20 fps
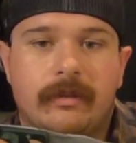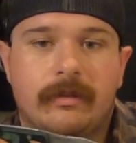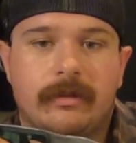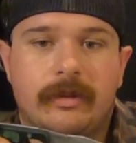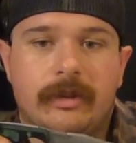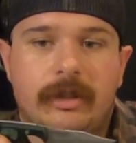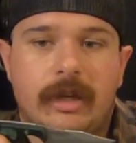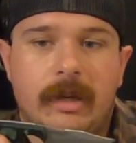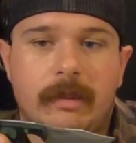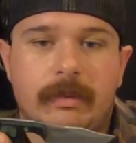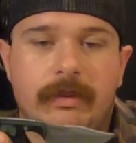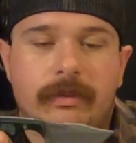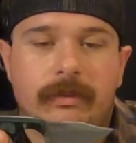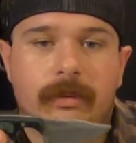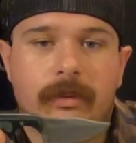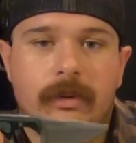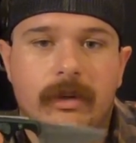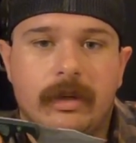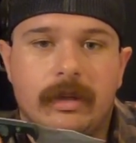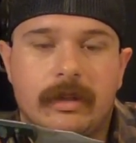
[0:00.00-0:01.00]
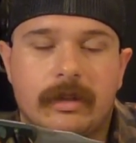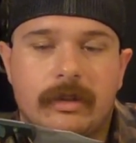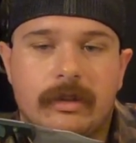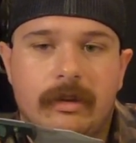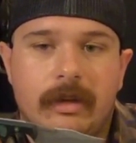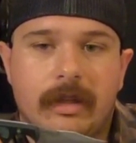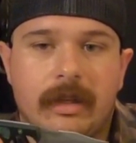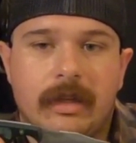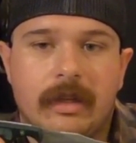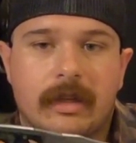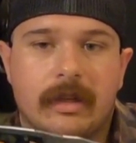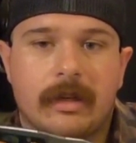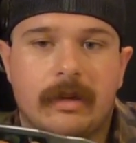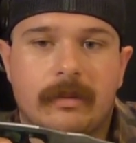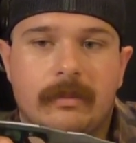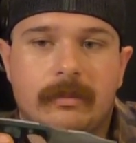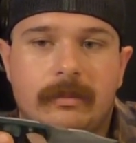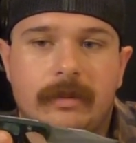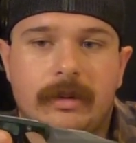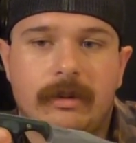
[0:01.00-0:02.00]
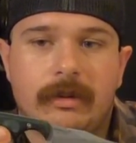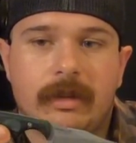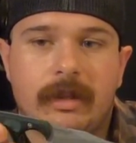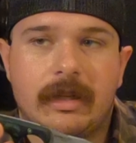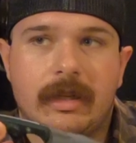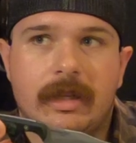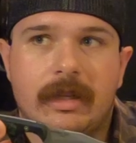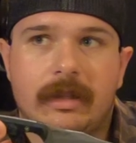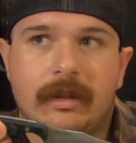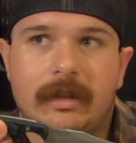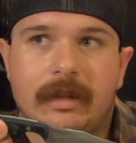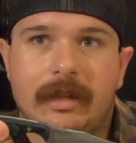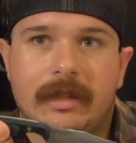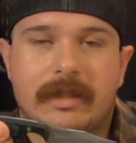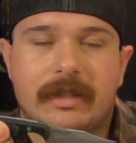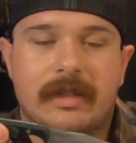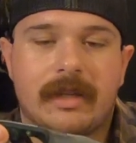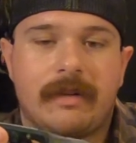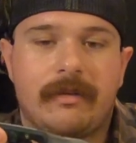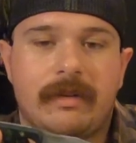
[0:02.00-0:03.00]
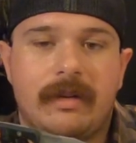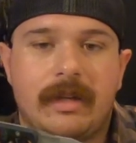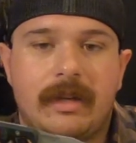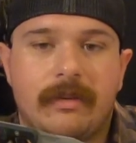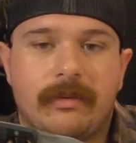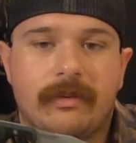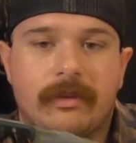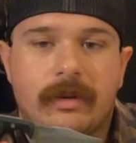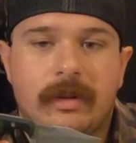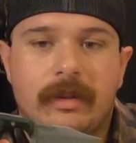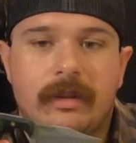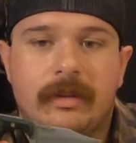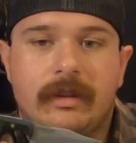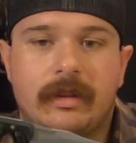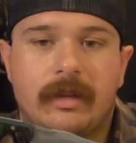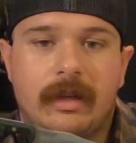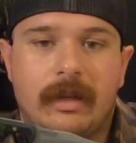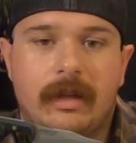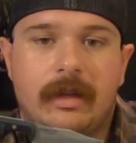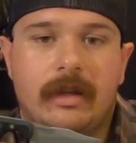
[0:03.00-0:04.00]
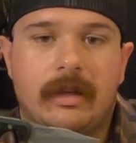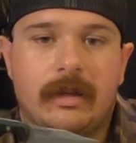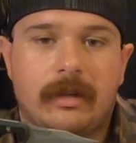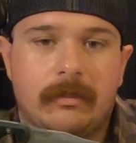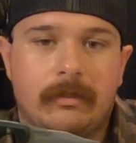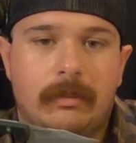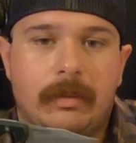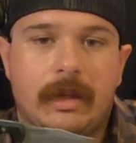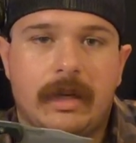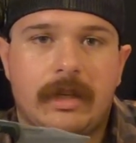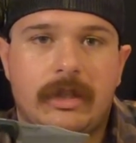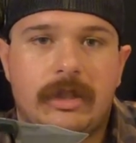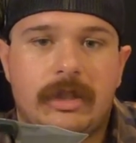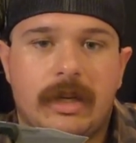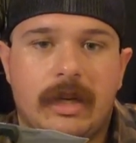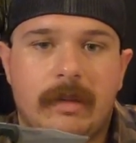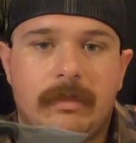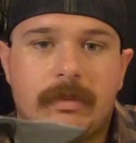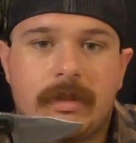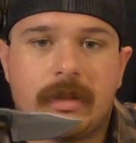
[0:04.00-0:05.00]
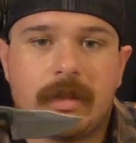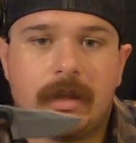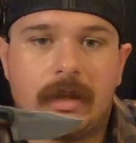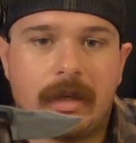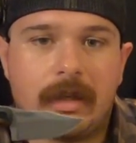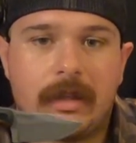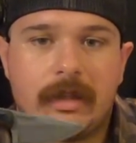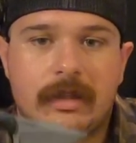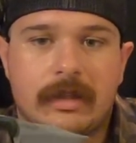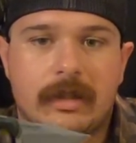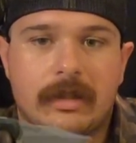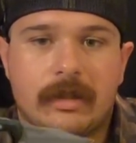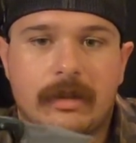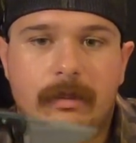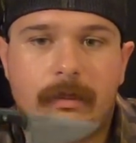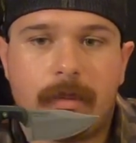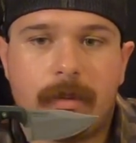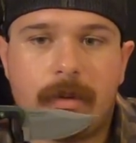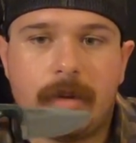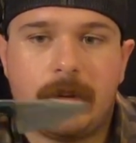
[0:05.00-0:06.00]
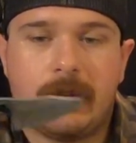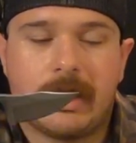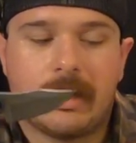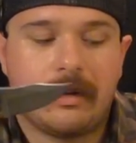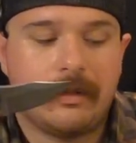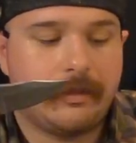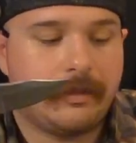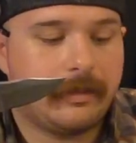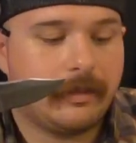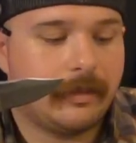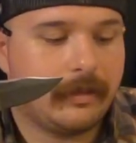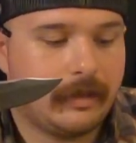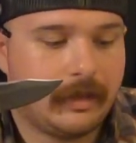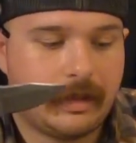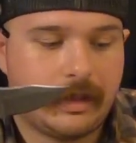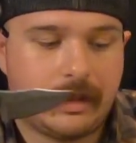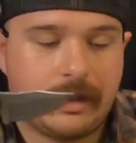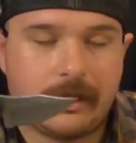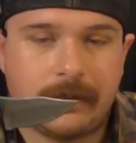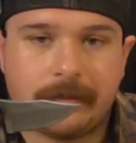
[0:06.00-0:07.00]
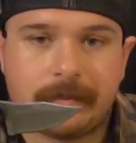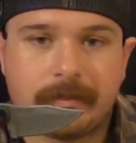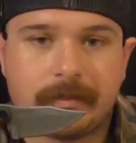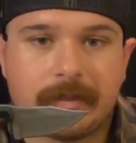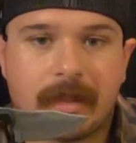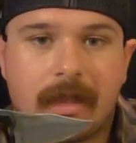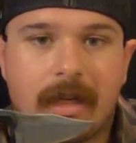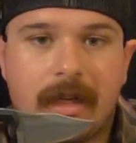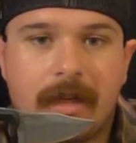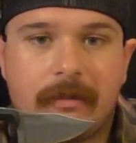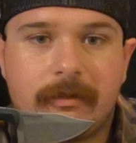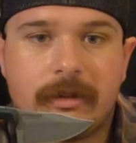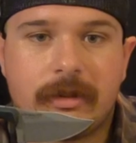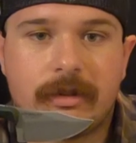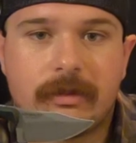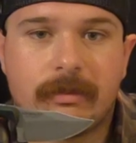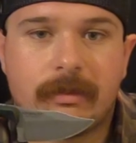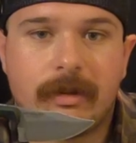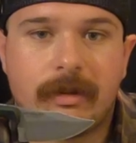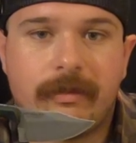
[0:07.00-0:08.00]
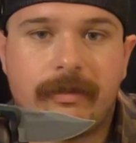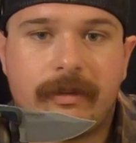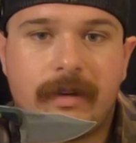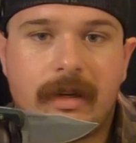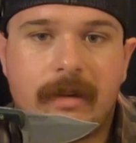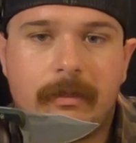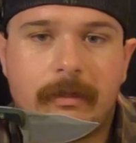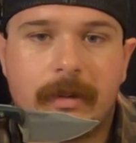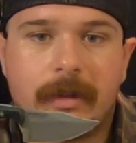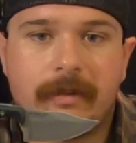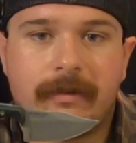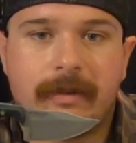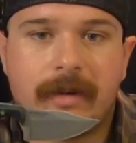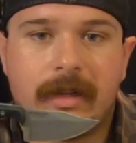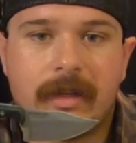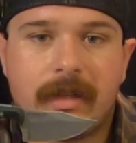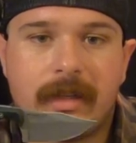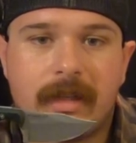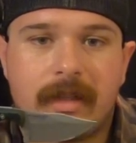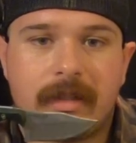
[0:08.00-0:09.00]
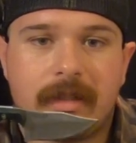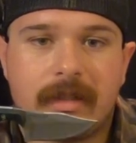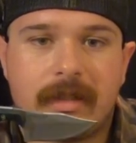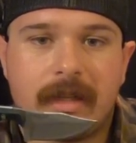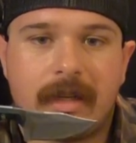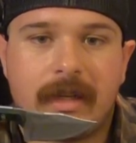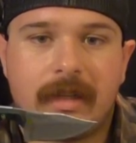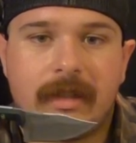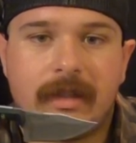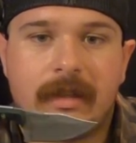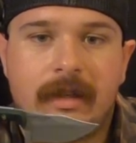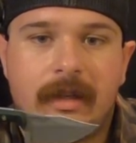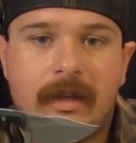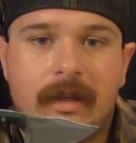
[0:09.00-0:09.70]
shapes for it. So I think you can get like 7 different blade shapes. This is the Bowie knife. Again, I'm just a really big fan of that design